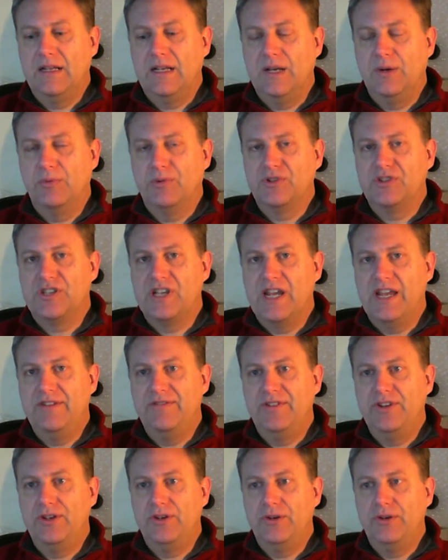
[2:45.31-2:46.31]
it will
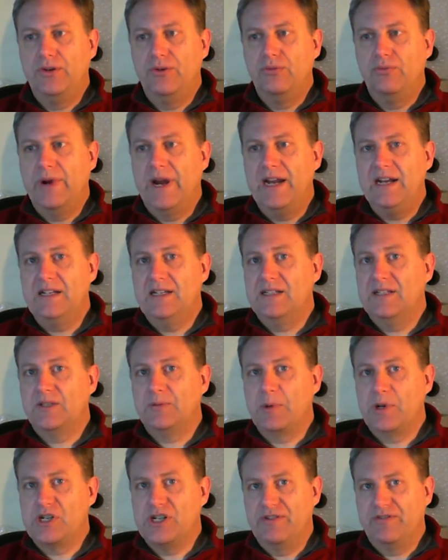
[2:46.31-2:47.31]
save you weight,
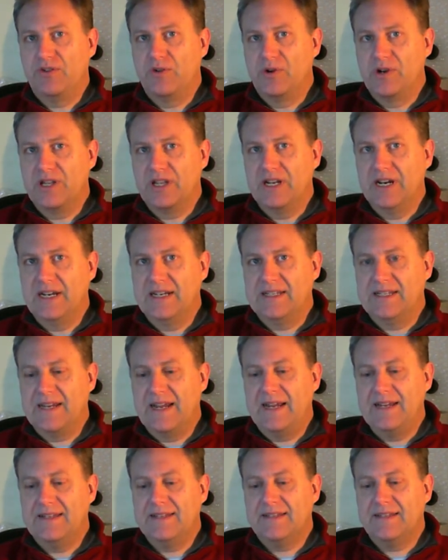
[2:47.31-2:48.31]
especially if going to the United
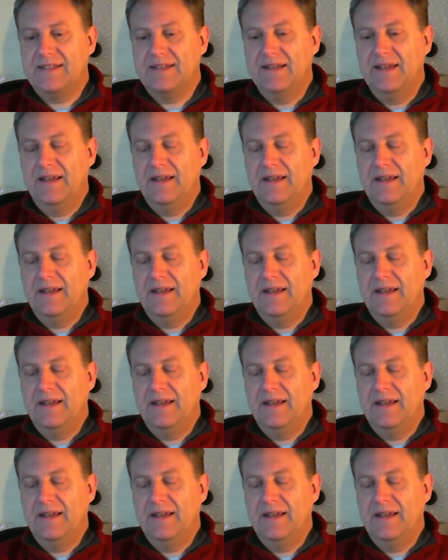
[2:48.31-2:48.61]
States.